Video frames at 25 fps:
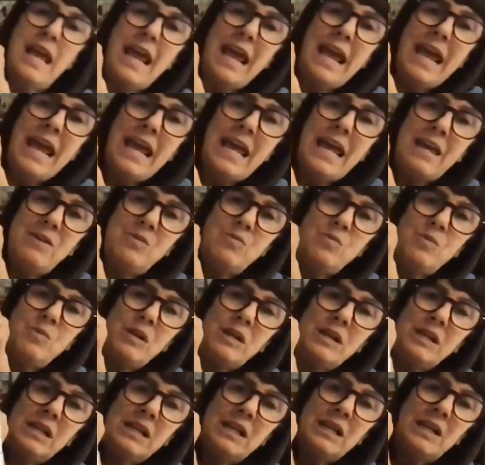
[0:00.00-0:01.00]
and we're
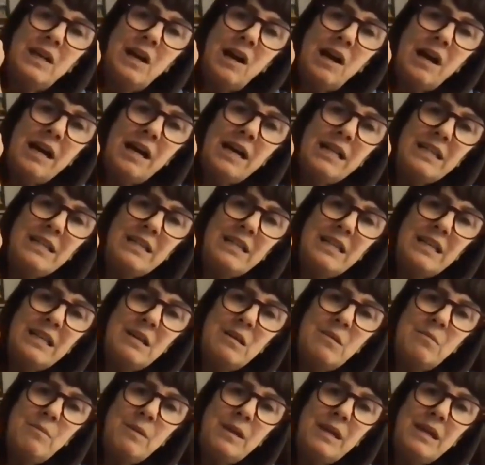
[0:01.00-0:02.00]
going to guide
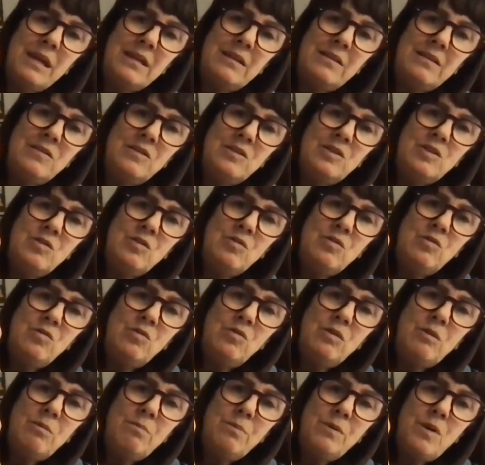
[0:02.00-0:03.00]
them into
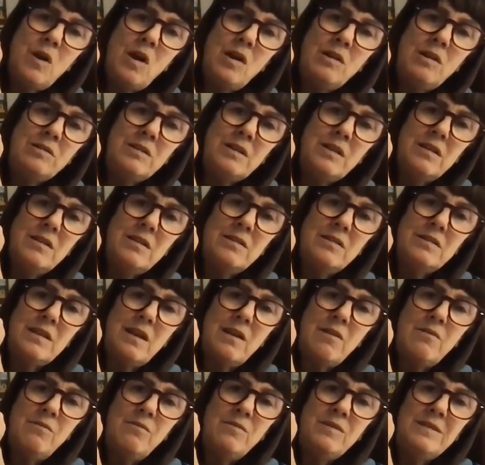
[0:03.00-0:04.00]
the process
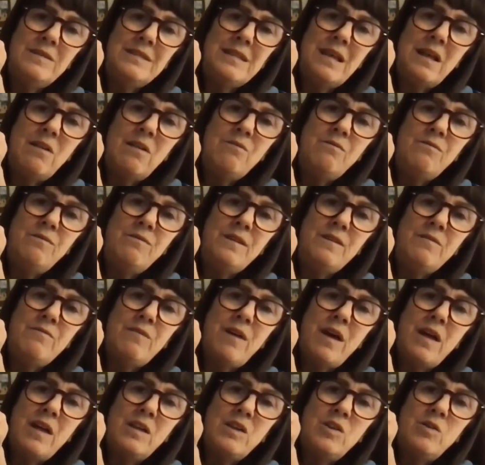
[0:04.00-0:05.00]
of
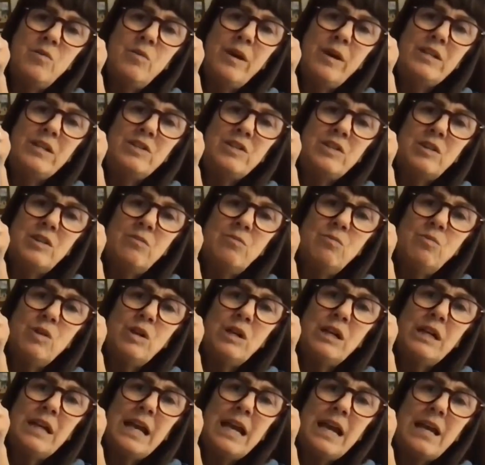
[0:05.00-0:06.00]
self-evaluation. We're
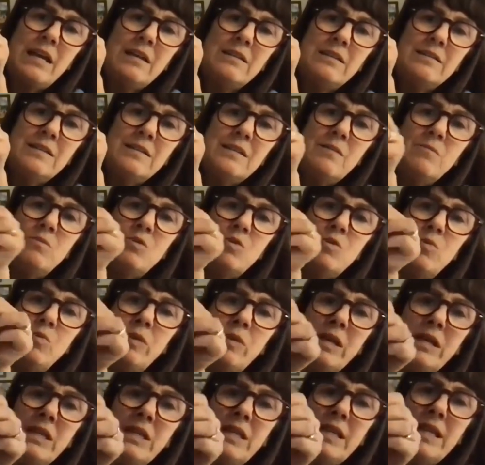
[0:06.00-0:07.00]
going to ask them to
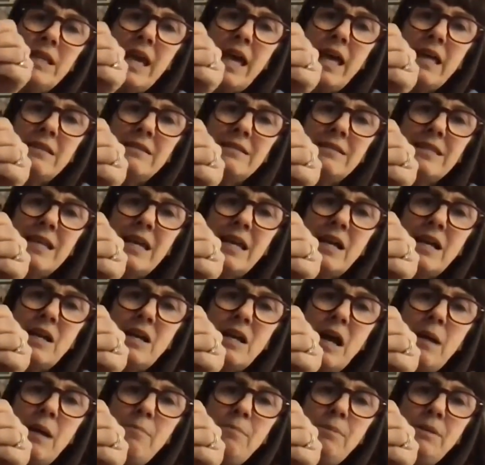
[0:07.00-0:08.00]
read the essay a
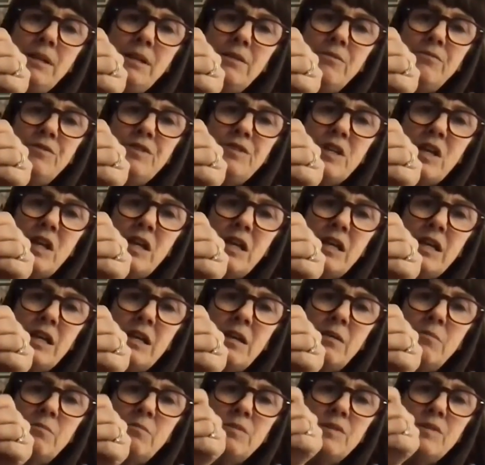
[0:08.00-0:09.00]
couple of
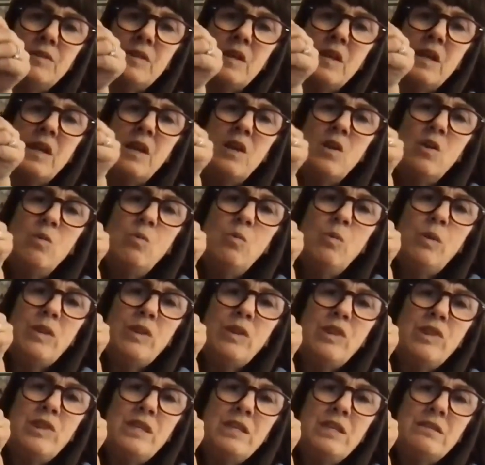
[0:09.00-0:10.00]
times
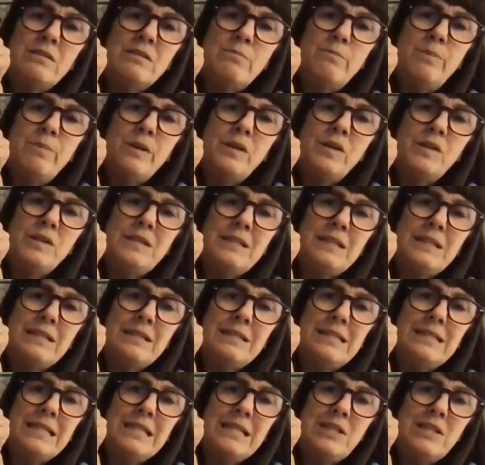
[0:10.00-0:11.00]
with this
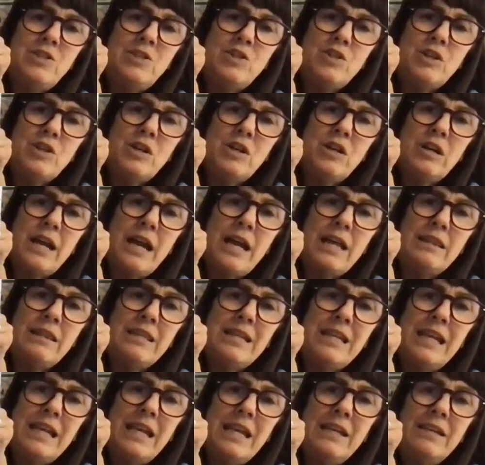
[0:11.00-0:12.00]
built-in teacher at
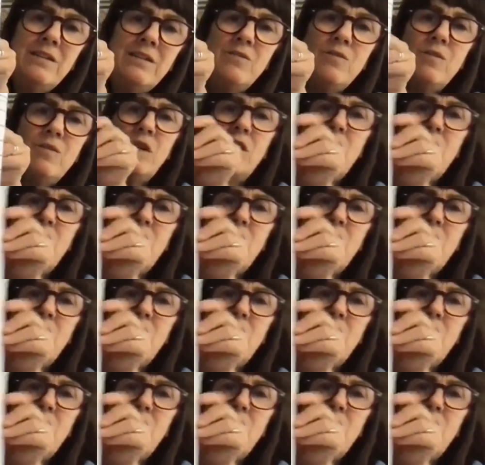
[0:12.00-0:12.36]
the end of the